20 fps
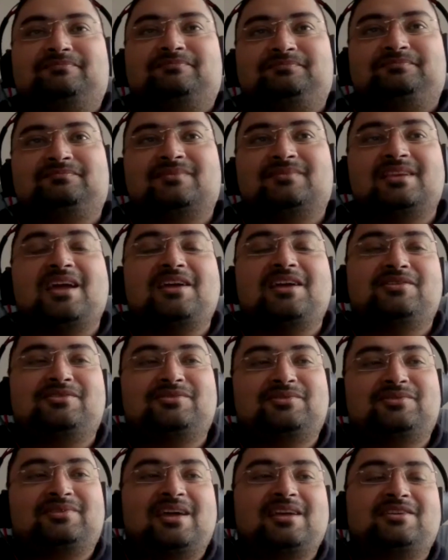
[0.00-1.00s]
Yeah, you too.
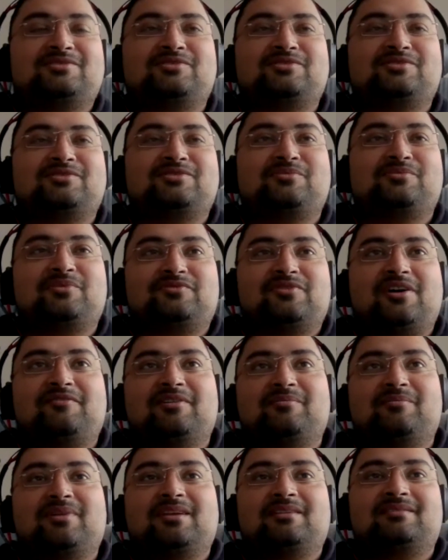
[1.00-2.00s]
Thank you so much for having
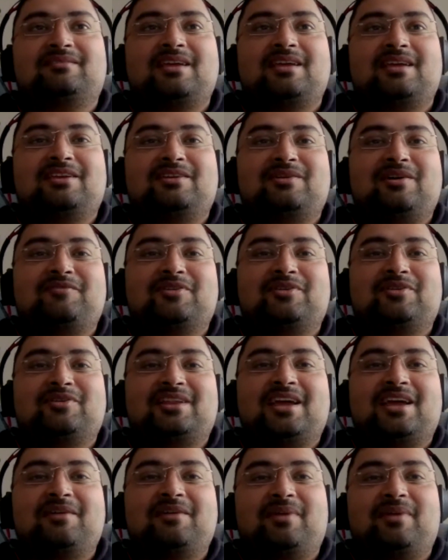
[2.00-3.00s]
me. Thank you. Have a good
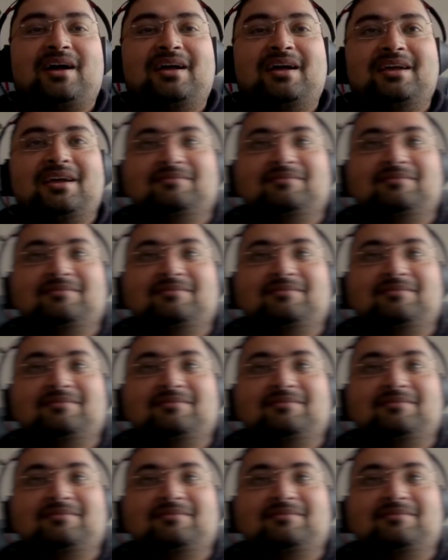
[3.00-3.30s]
day. Bye.